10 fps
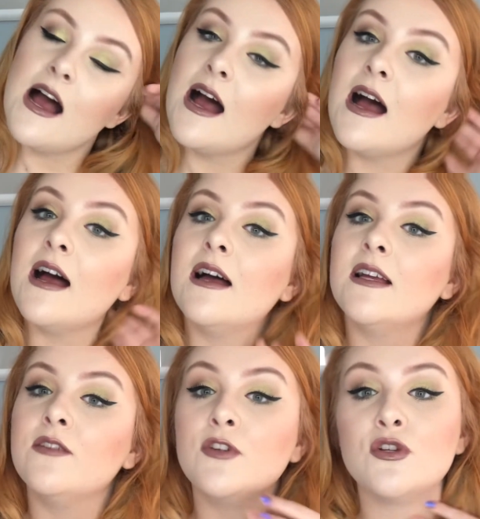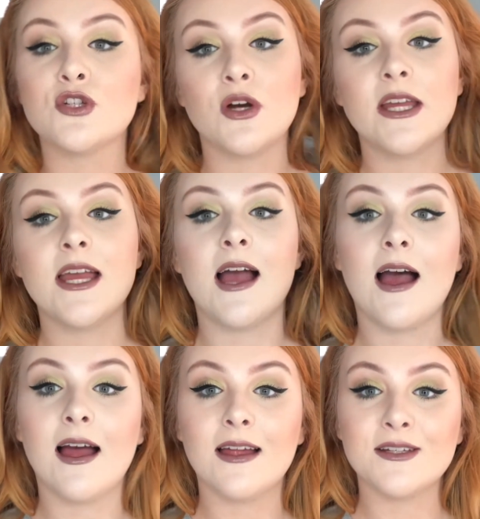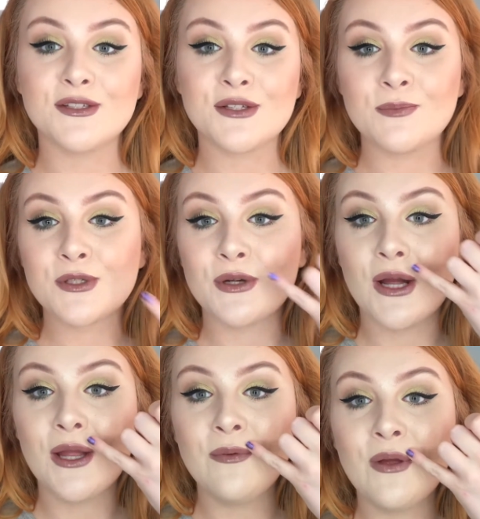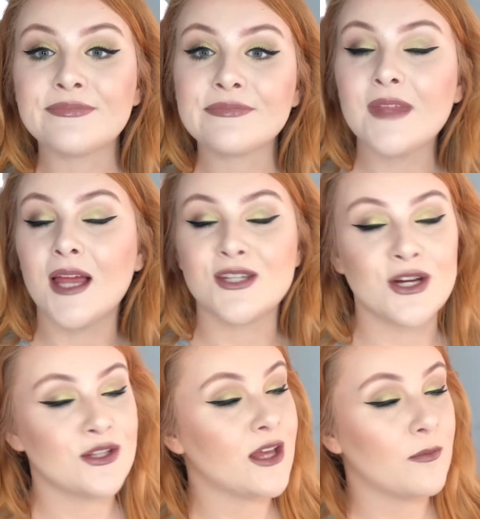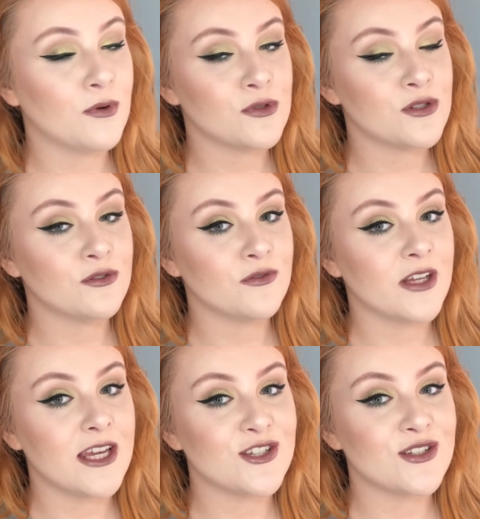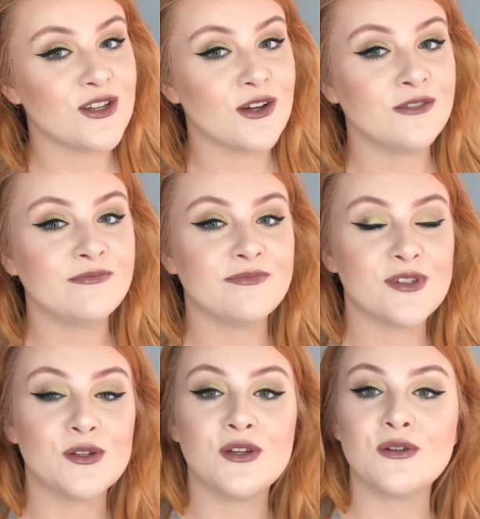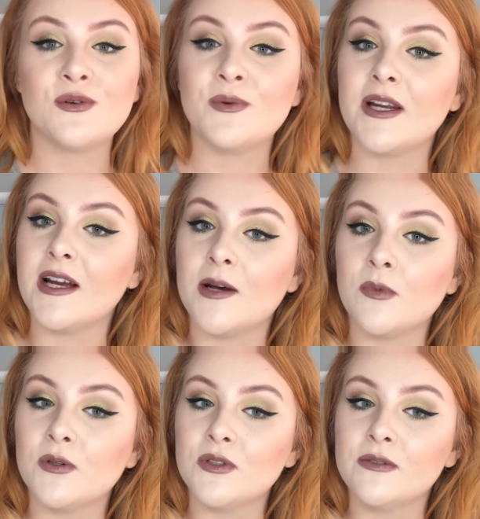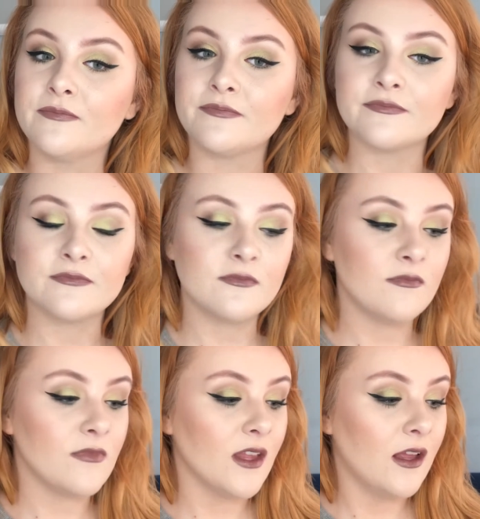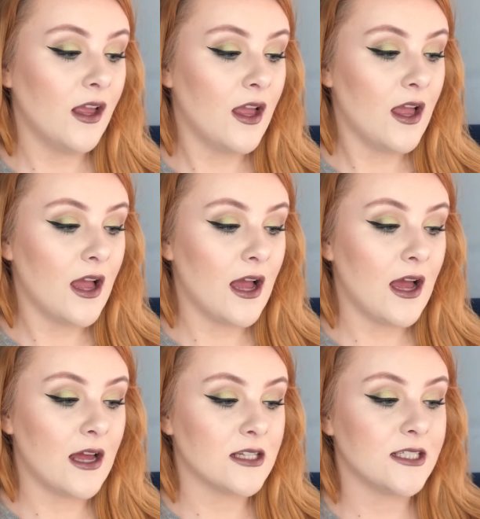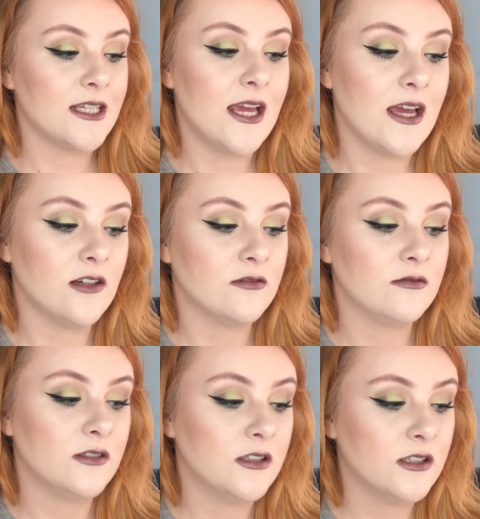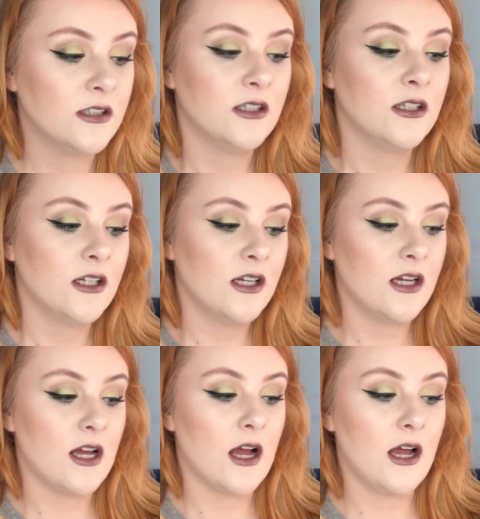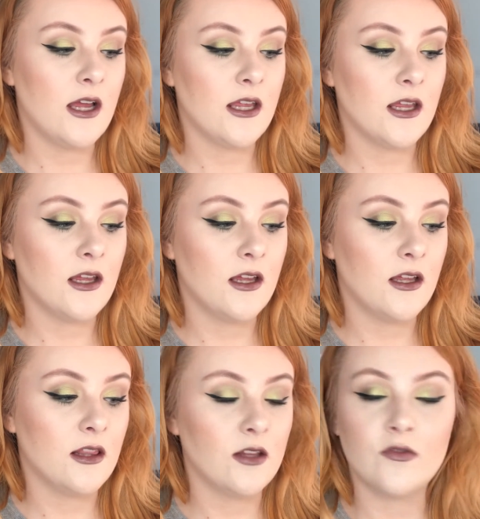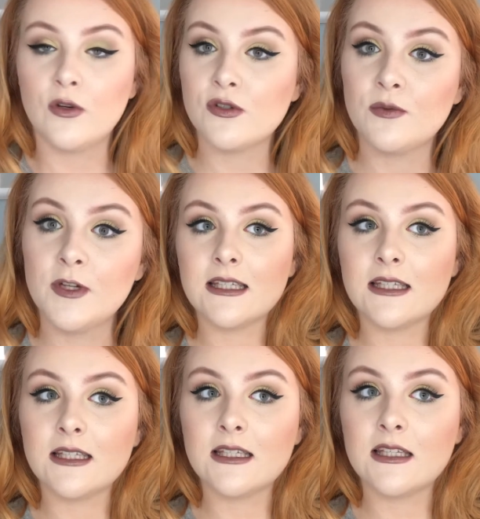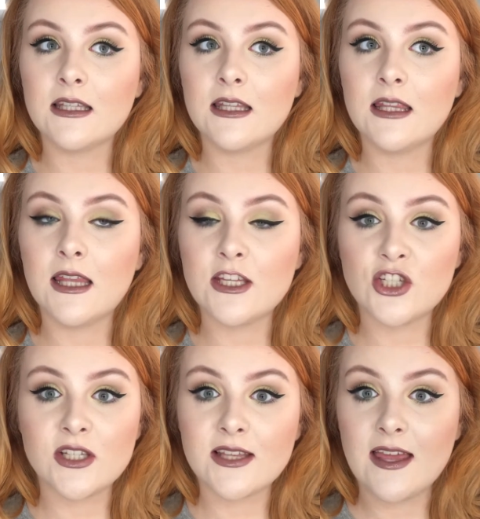if you enjoy it, and subscribe and turn that post notifications on so you know when I upload. And yeah, I love you all so much. Let's just